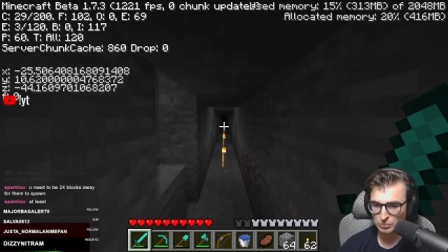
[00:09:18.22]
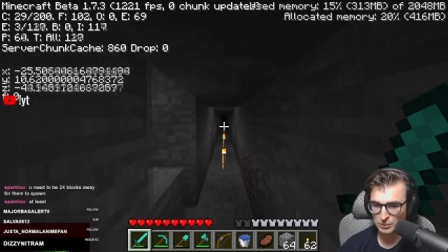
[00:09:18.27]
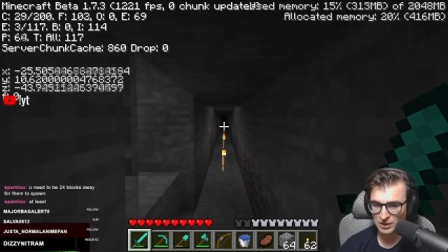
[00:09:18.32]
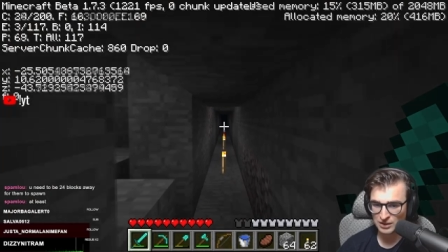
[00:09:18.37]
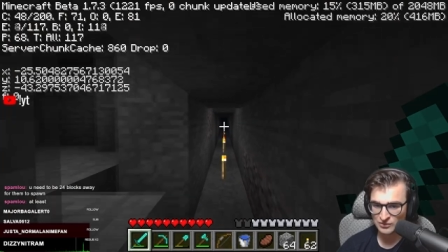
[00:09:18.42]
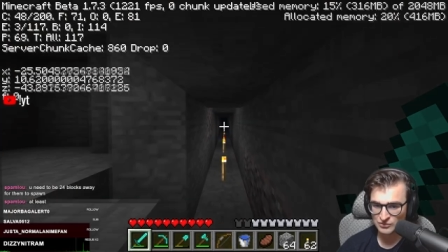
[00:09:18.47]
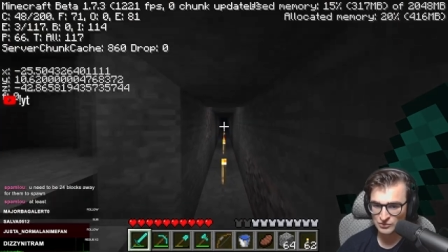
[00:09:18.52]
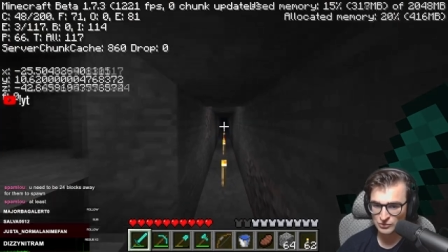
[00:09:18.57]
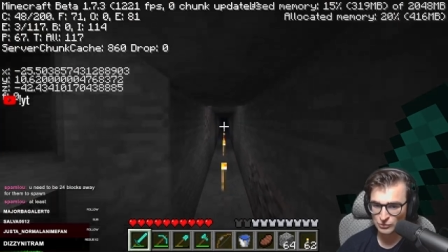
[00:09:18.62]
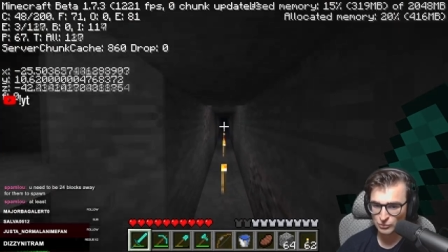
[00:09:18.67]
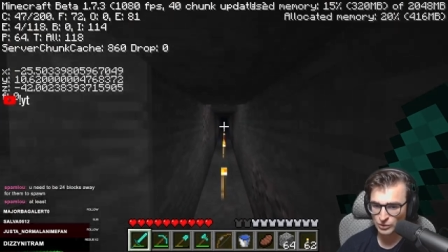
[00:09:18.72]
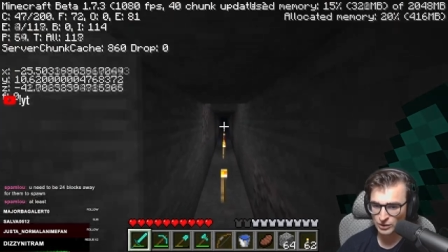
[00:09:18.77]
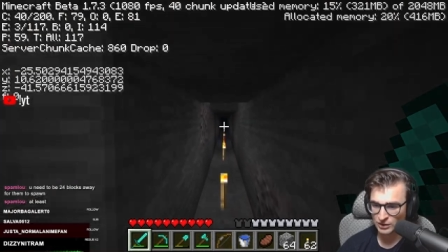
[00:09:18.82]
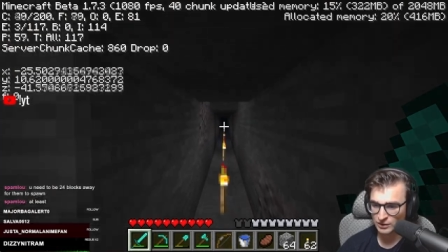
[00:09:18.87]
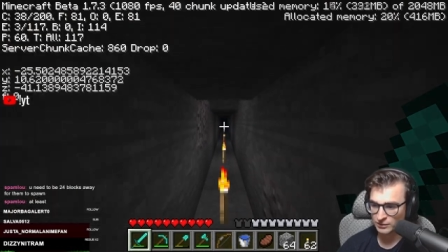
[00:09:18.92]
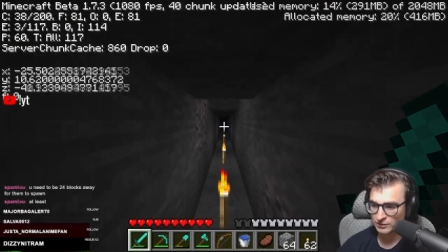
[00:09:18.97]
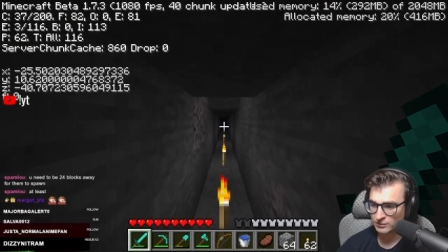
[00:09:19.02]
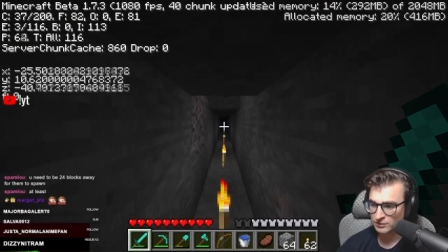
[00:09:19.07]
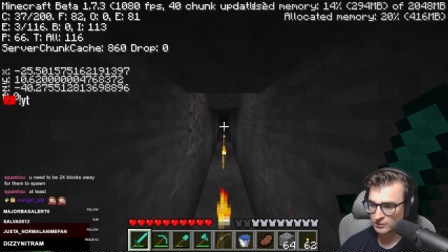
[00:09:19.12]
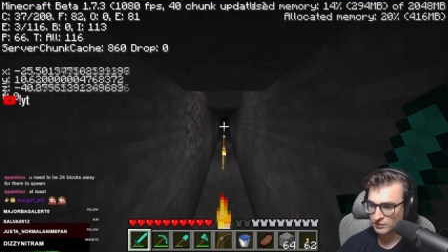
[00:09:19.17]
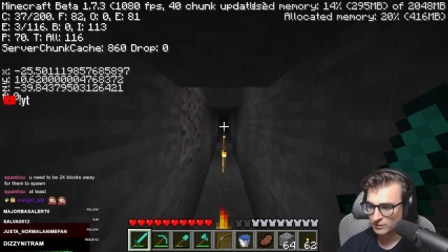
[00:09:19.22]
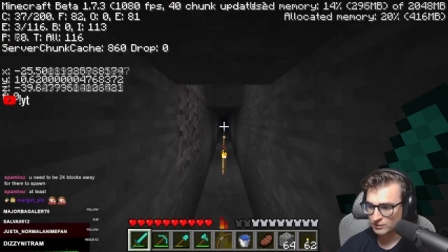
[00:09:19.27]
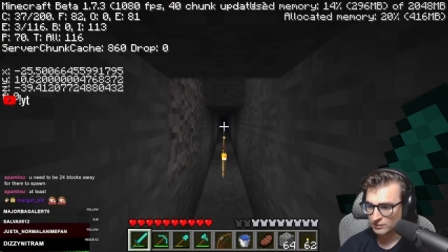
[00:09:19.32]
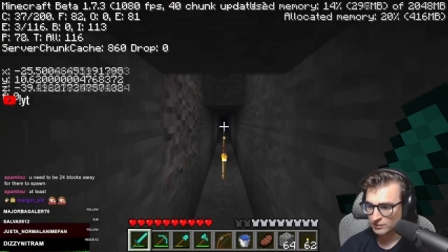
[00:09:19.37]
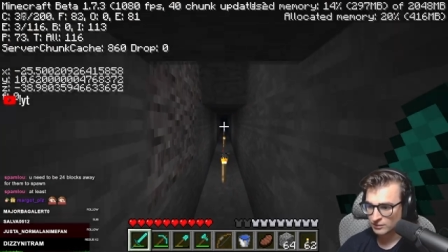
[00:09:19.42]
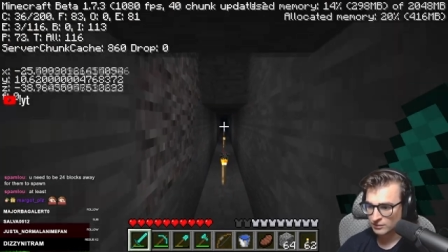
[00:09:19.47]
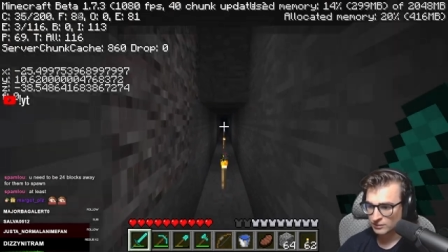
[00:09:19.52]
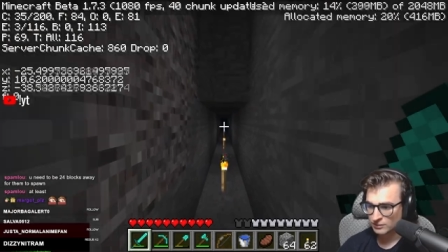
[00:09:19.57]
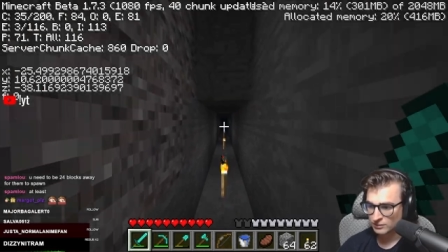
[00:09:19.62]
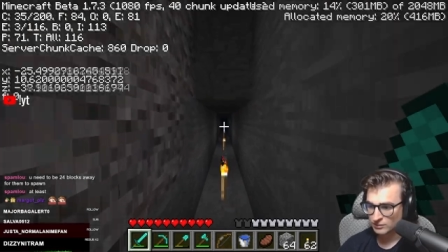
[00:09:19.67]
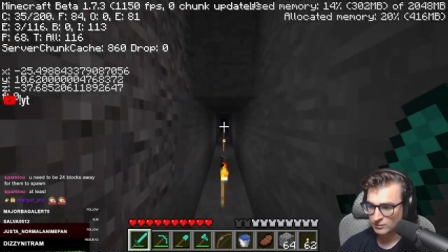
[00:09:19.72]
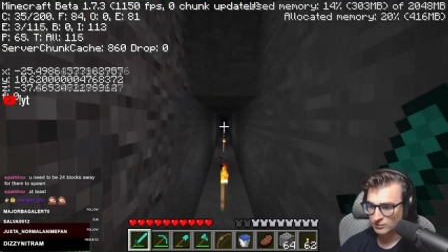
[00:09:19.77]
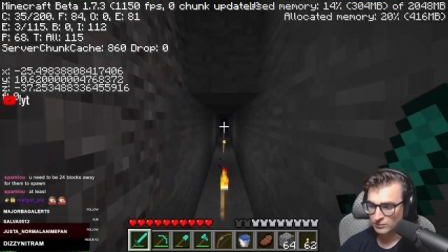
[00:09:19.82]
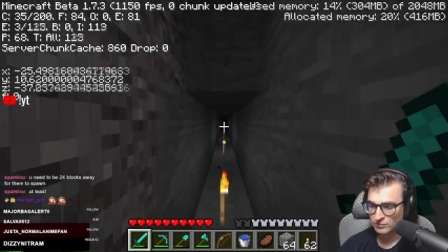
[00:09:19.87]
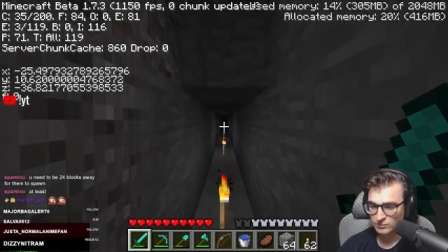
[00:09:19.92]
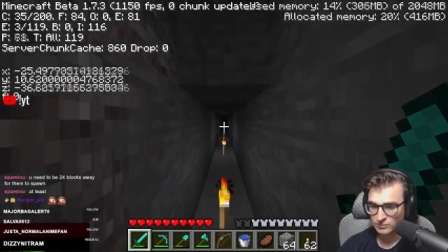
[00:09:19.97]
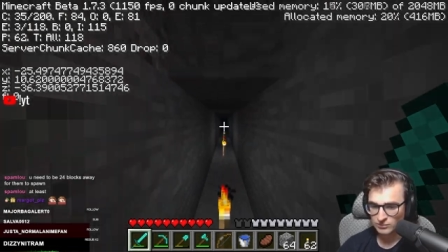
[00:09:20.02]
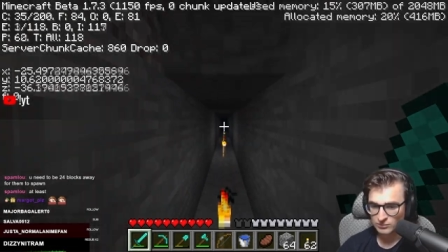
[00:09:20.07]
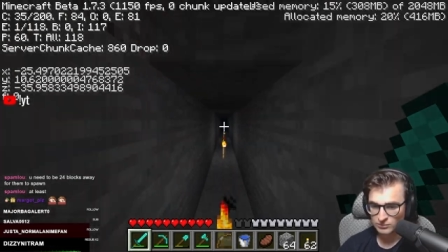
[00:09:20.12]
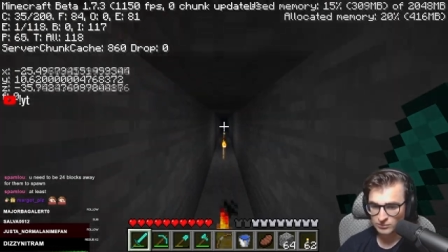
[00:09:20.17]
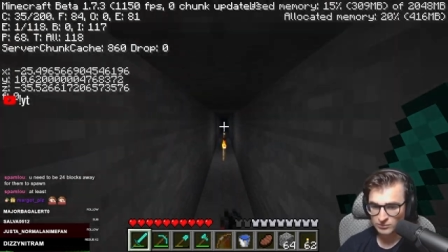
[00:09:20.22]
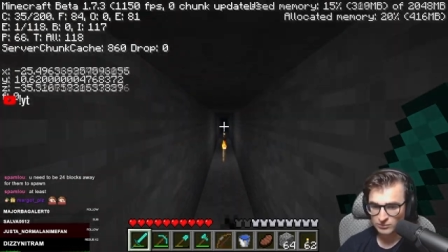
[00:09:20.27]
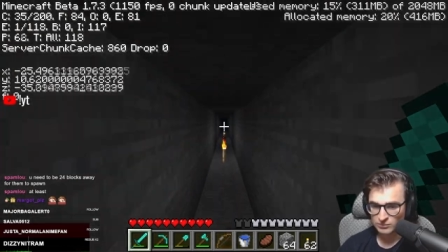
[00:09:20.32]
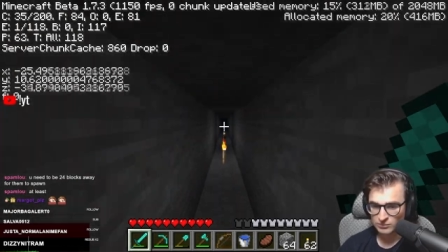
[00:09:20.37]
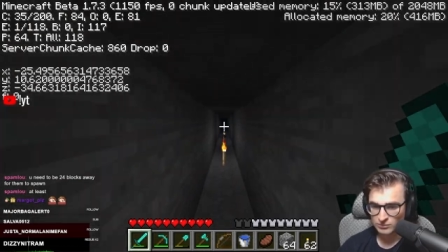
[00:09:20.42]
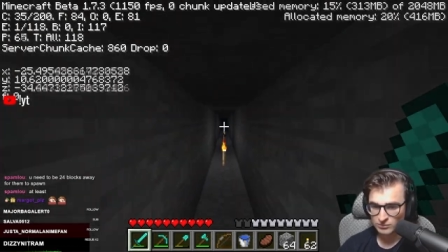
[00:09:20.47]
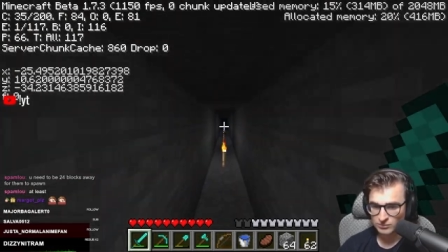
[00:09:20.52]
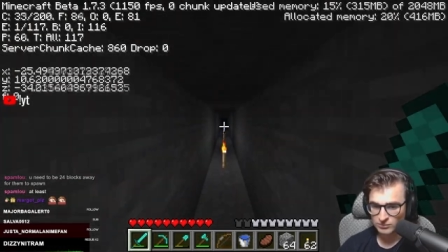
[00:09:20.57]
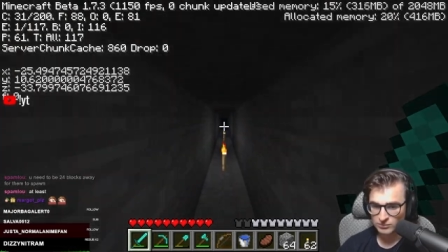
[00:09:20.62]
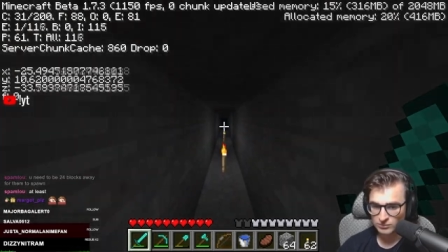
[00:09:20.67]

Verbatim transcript: elsewhere though, so I don't really get it.